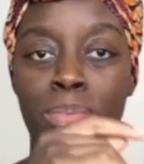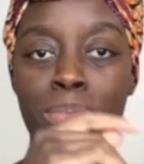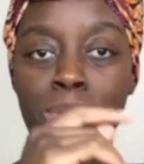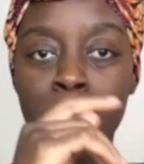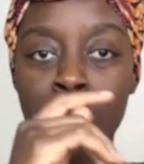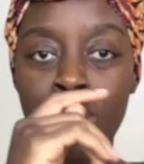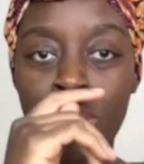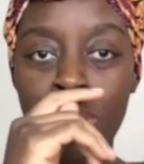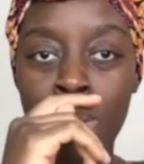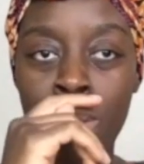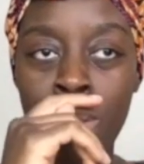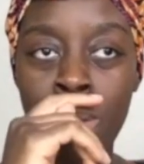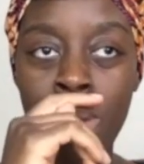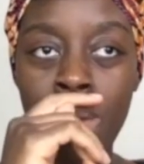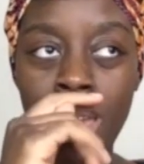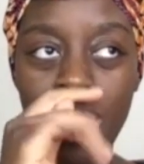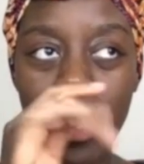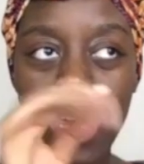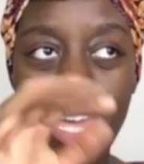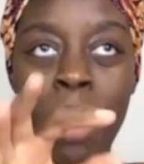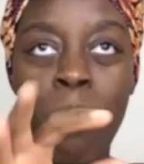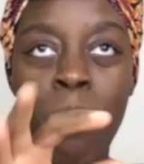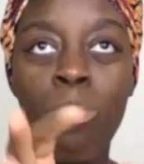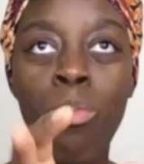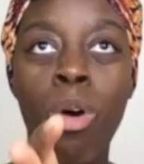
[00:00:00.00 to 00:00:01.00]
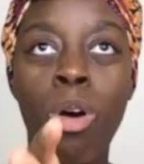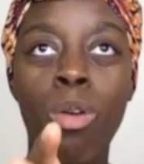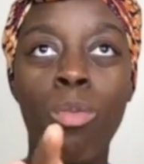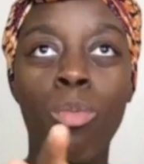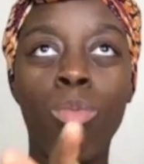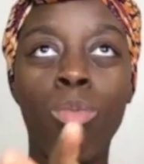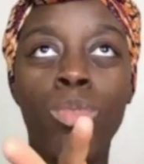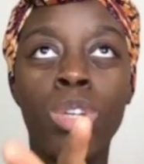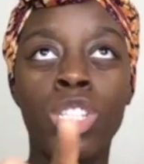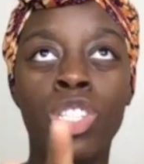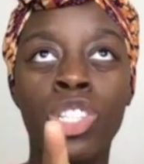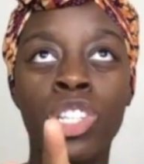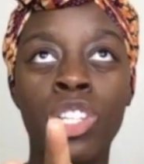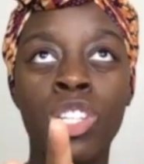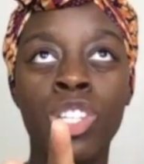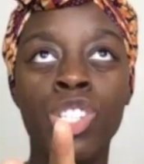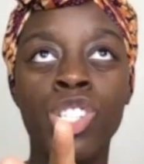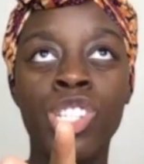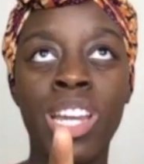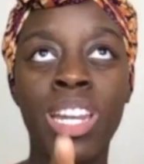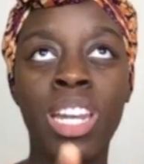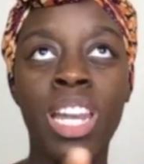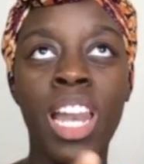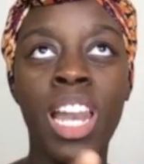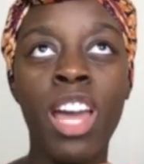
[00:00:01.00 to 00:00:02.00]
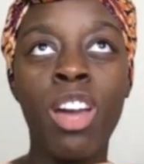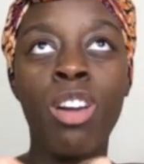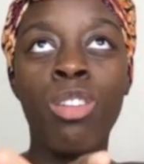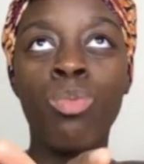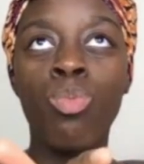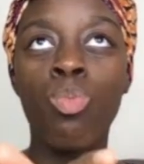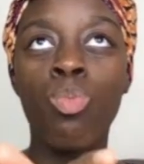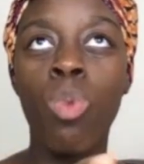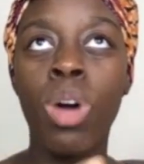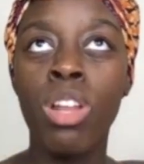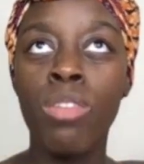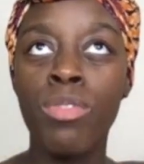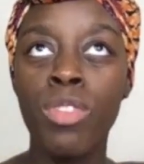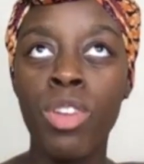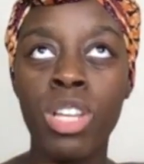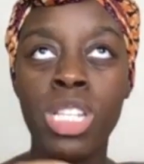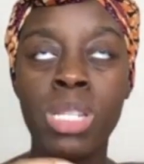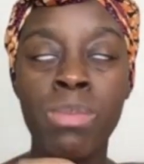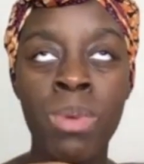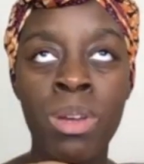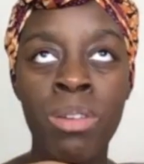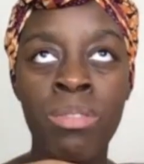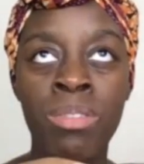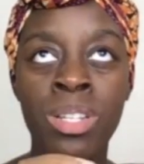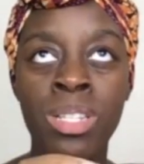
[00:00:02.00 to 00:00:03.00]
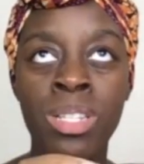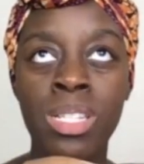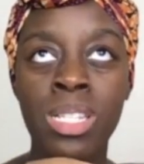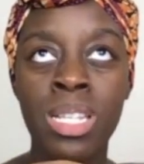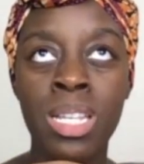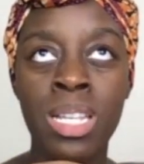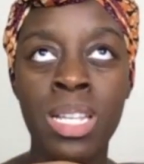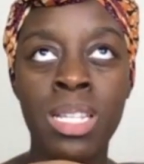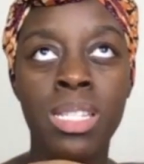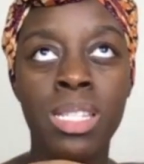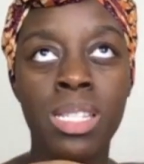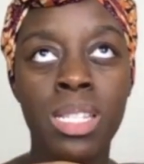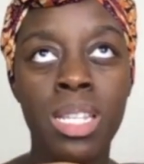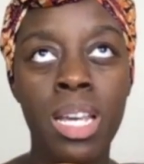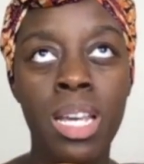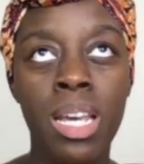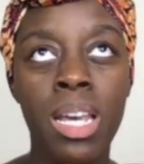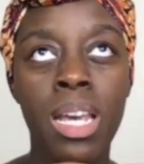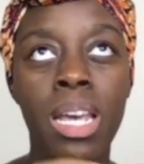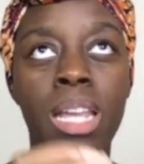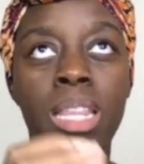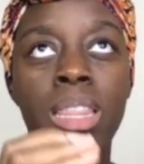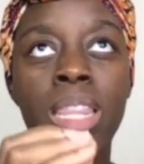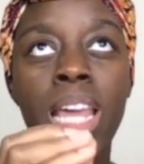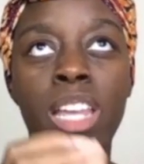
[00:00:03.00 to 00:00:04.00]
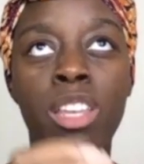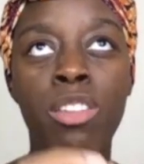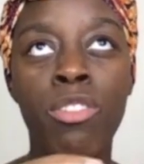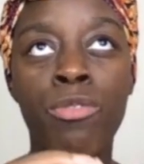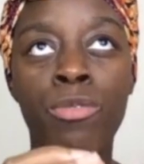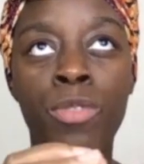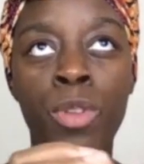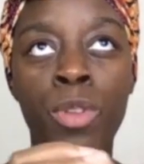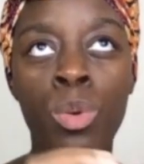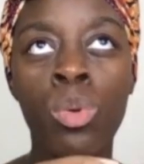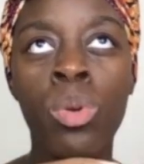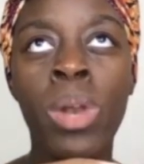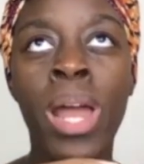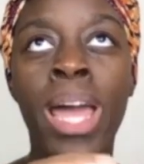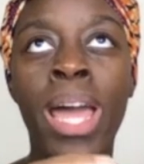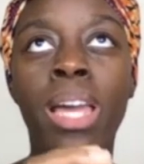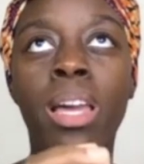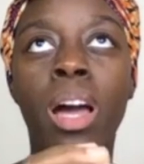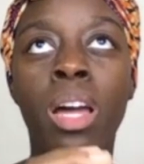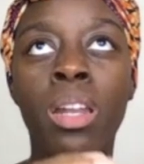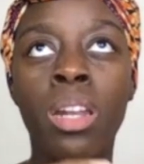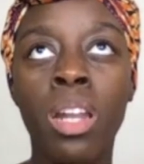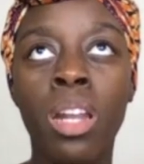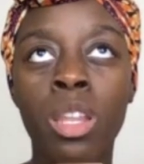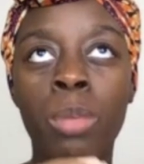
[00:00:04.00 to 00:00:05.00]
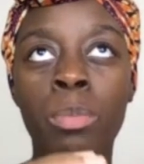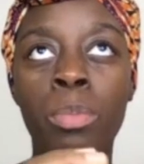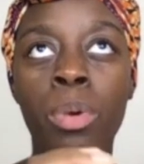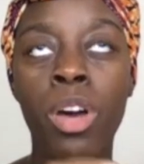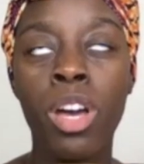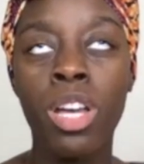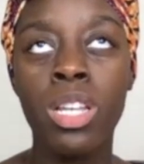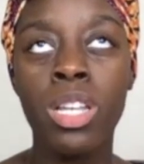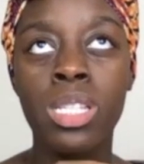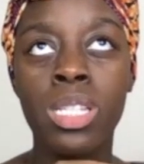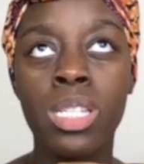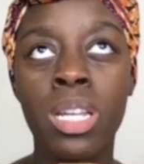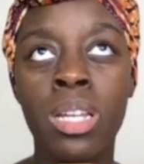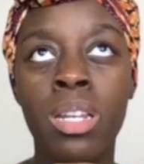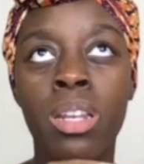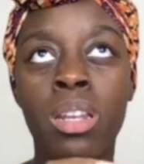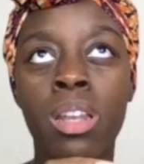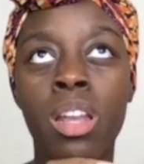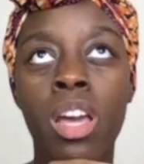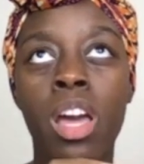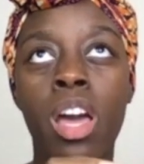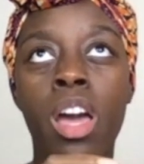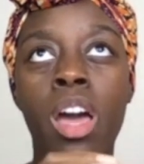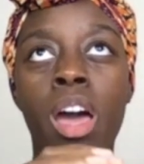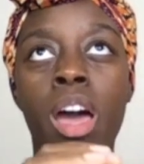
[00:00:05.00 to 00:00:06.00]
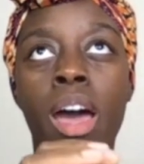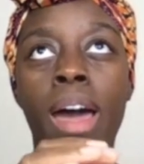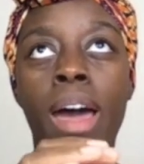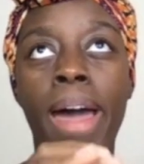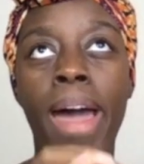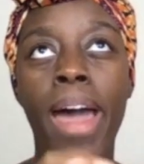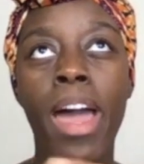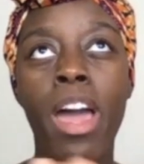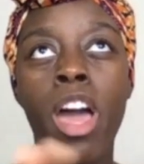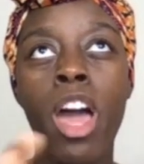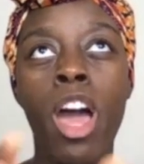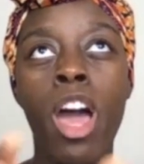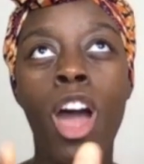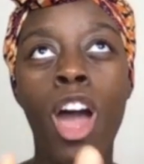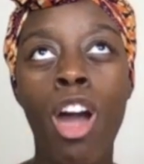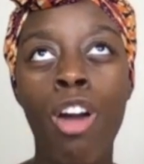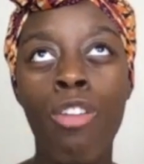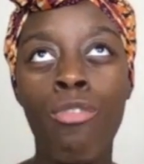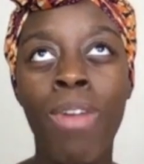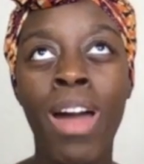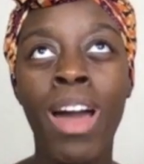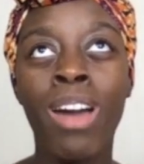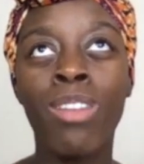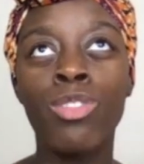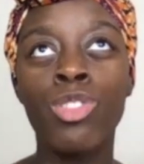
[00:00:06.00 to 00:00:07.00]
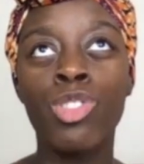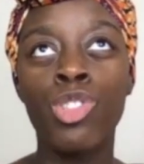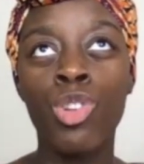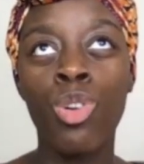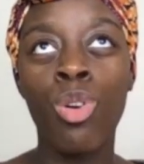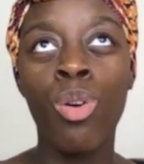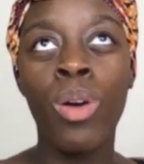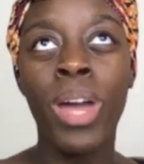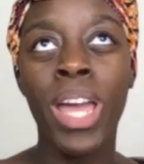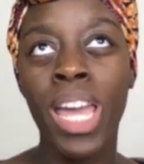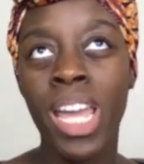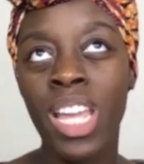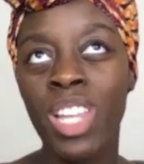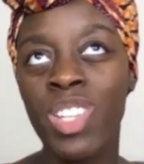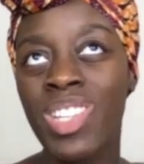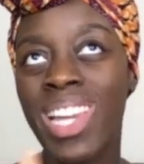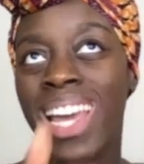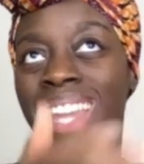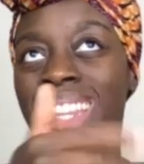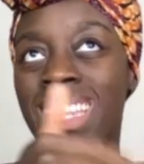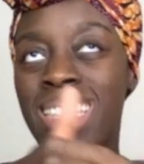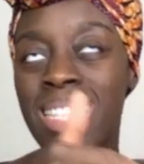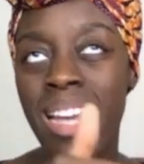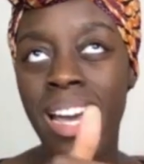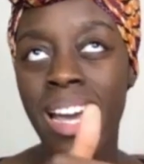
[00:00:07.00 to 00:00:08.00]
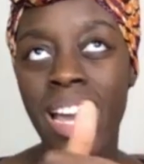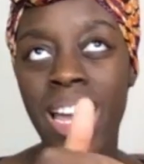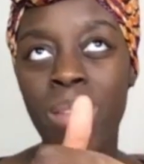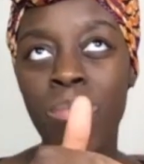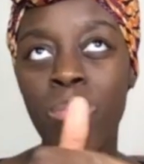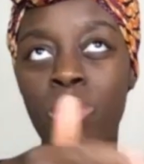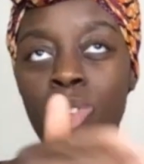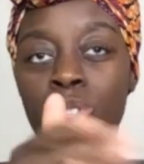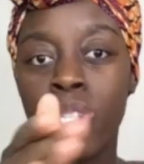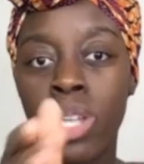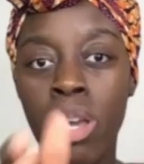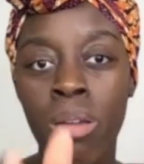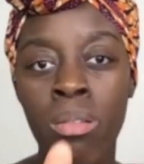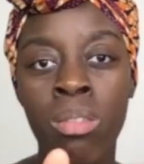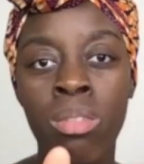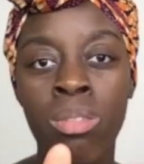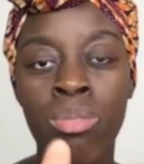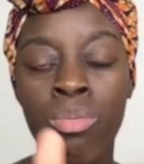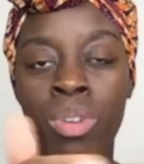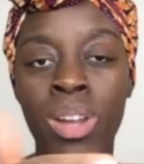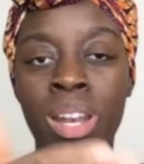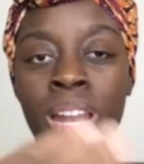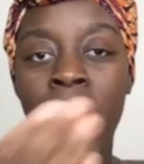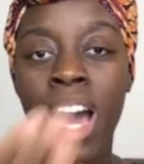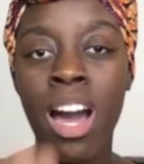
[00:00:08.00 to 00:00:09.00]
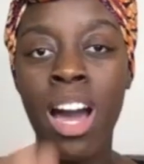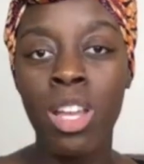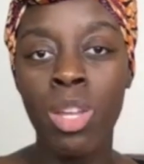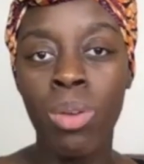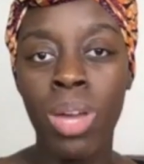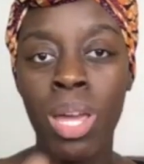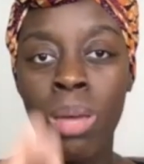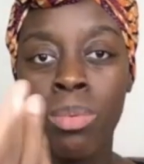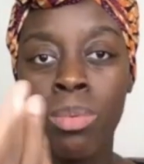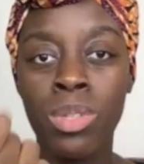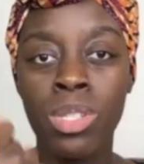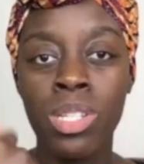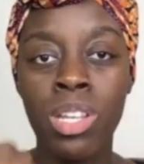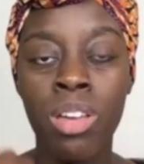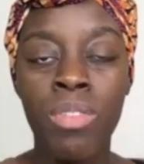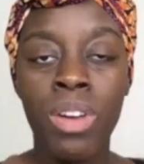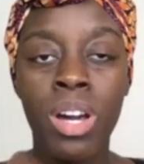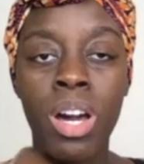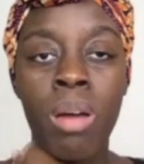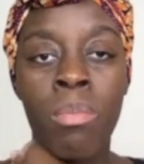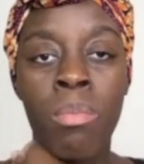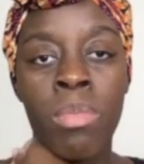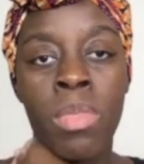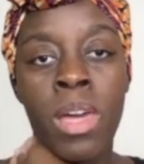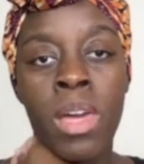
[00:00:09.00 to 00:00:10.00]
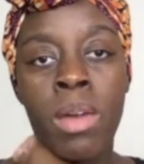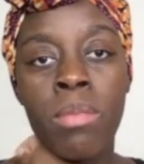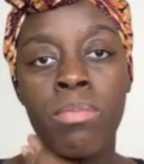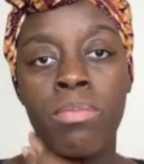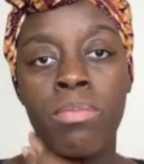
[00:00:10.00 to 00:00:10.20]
So, yeah, what could you shed light on one of your experiences that you feel like another person around your age at the time was going through and how you're able to overcome that?